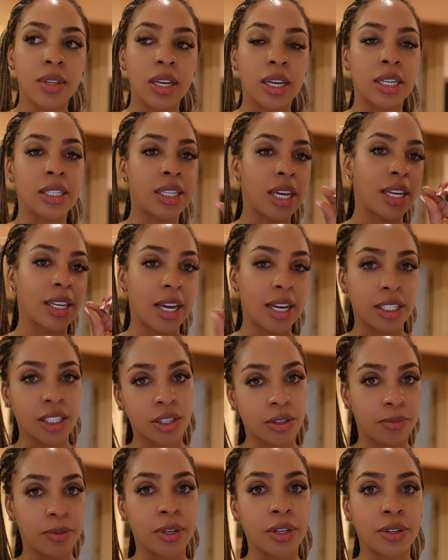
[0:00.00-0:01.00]
and take that
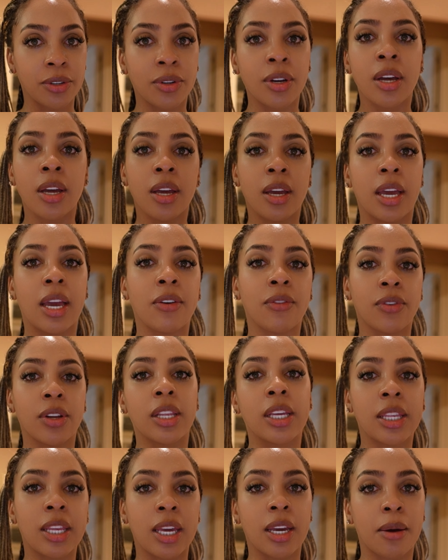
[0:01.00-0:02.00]
chill pill and
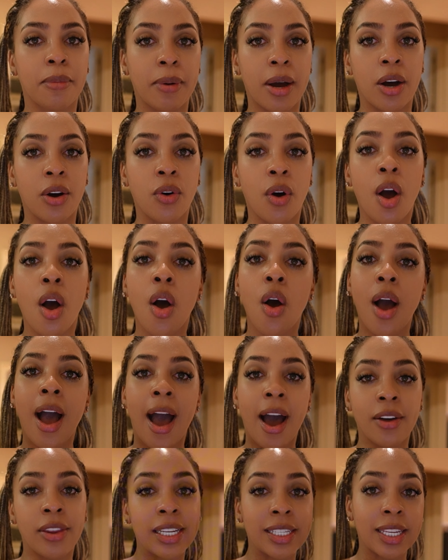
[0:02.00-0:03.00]
really think about
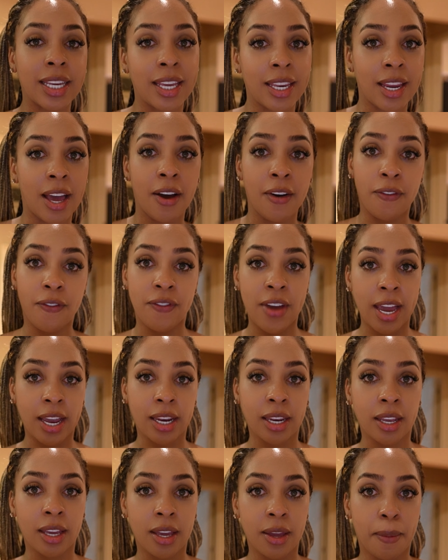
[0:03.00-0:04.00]
how this can
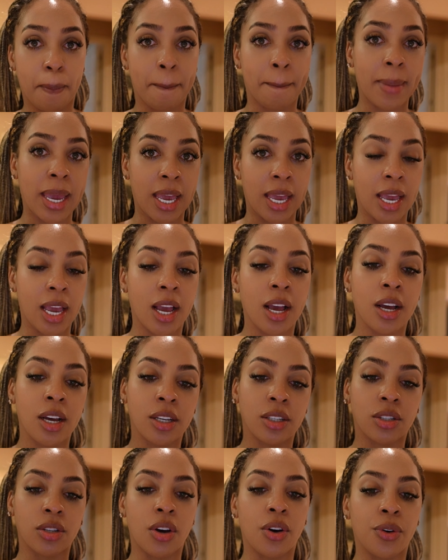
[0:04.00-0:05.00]
affect me.
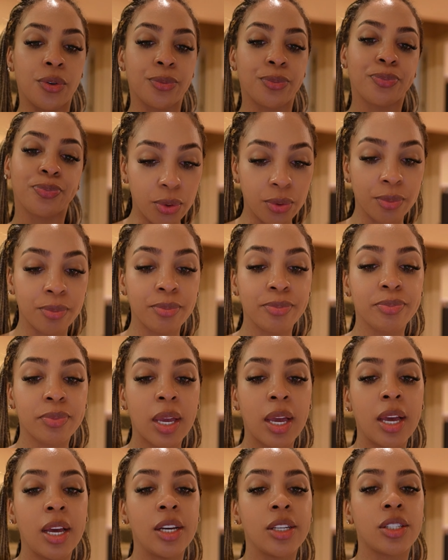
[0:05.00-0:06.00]
So, boom.
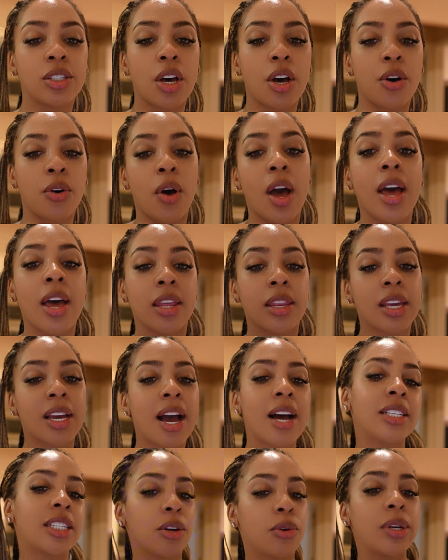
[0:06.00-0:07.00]
So, the
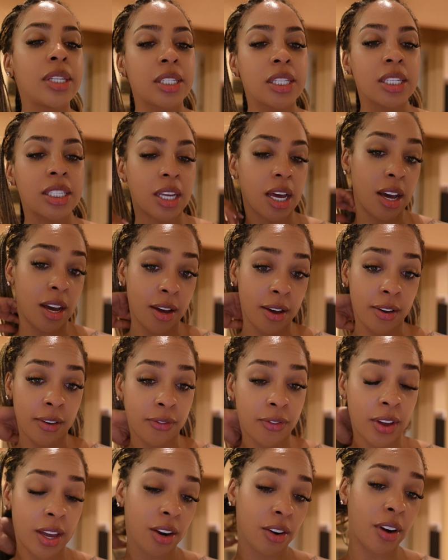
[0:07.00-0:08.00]
consequences
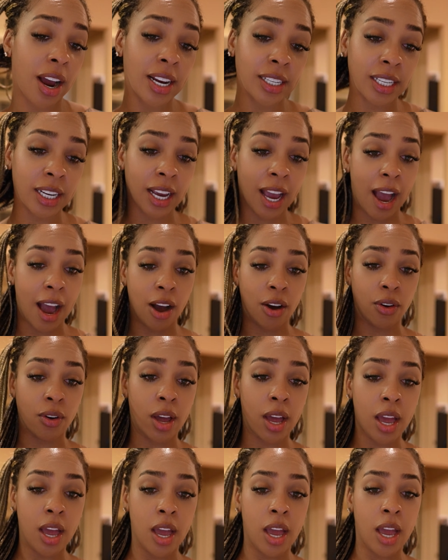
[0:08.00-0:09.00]
of crashing
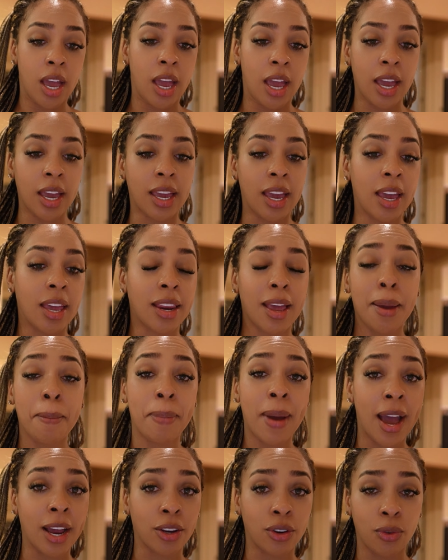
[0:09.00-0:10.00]
out. It can
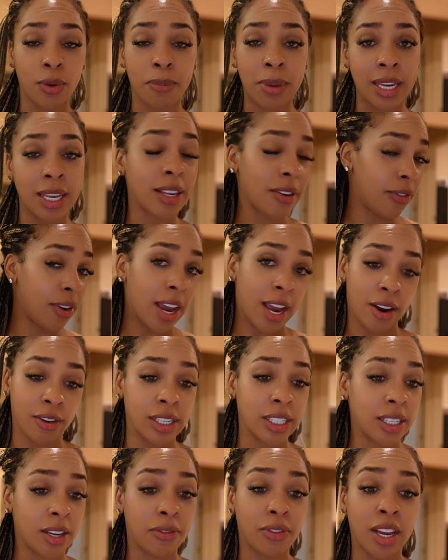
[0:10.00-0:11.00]
impact you in many different
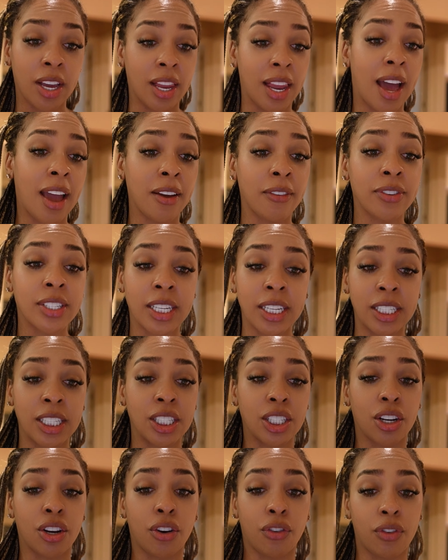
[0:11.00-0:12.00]
areas of your life, such
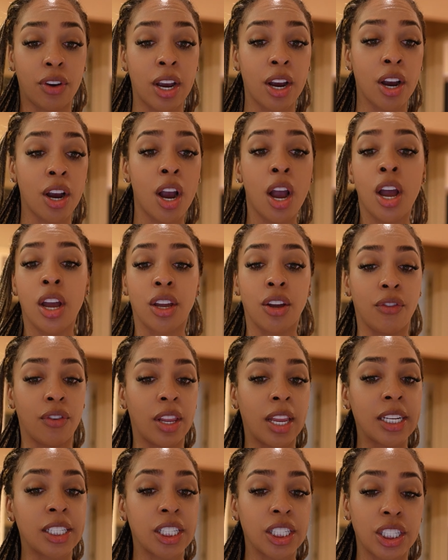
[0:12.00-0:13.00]
as your career, your
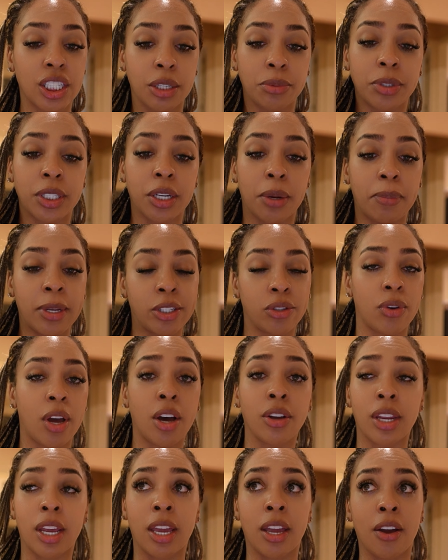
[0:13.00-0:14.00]
relationships, your mental
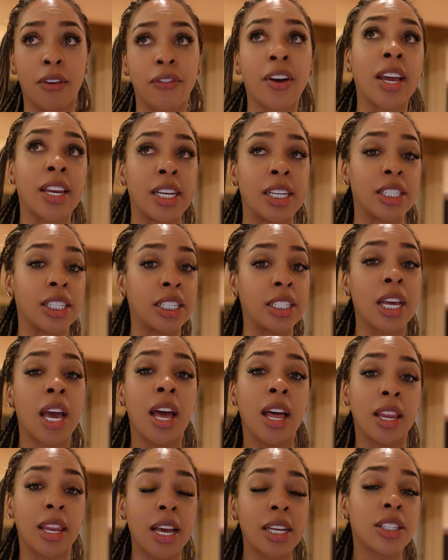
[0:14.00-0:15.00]
health, and your finances.
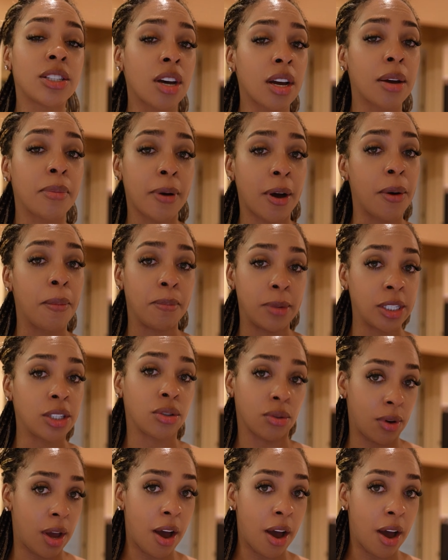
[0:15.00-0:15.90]
Let's talk about mental